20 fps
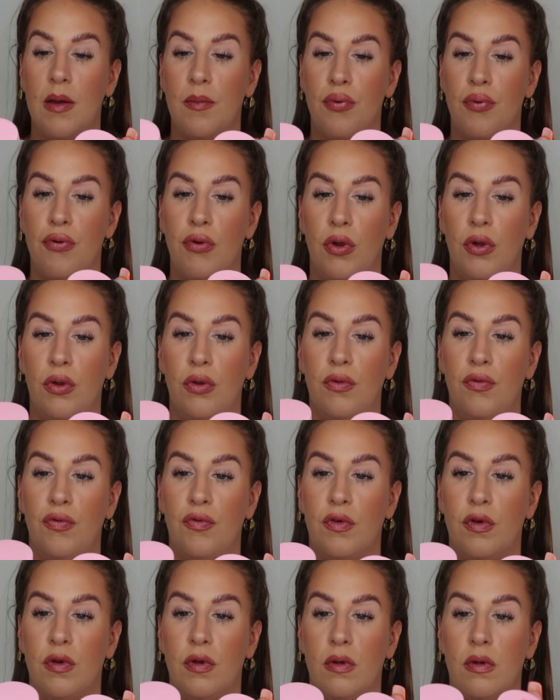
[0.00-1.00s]

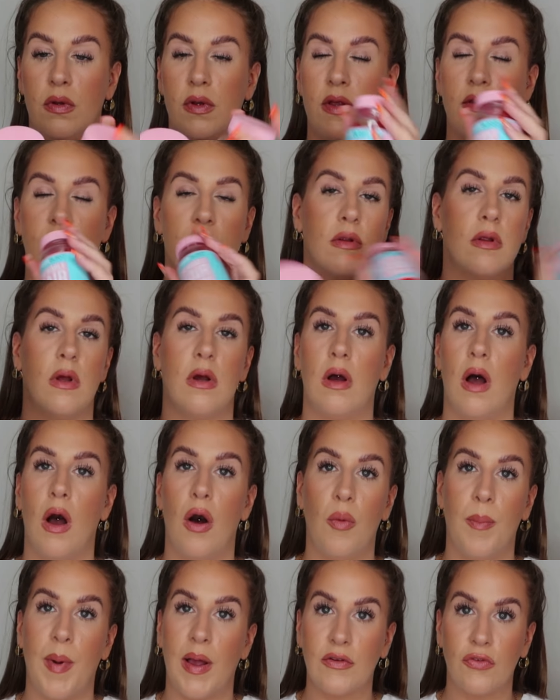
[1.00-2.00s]
improved there's a
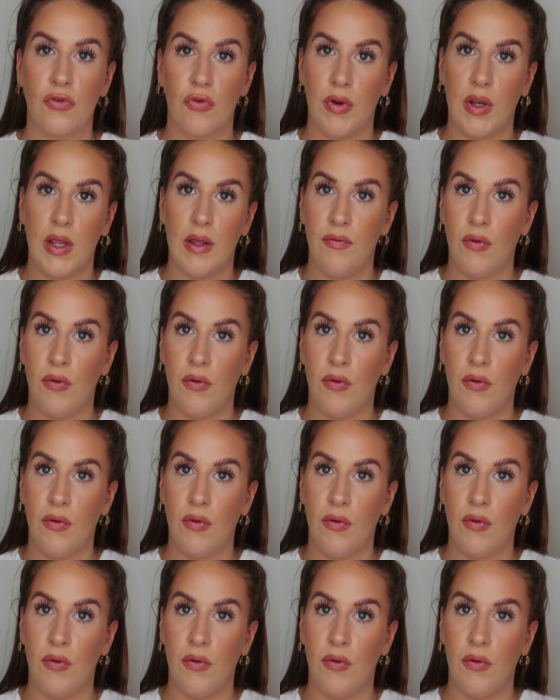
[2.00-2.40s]
whole backstory.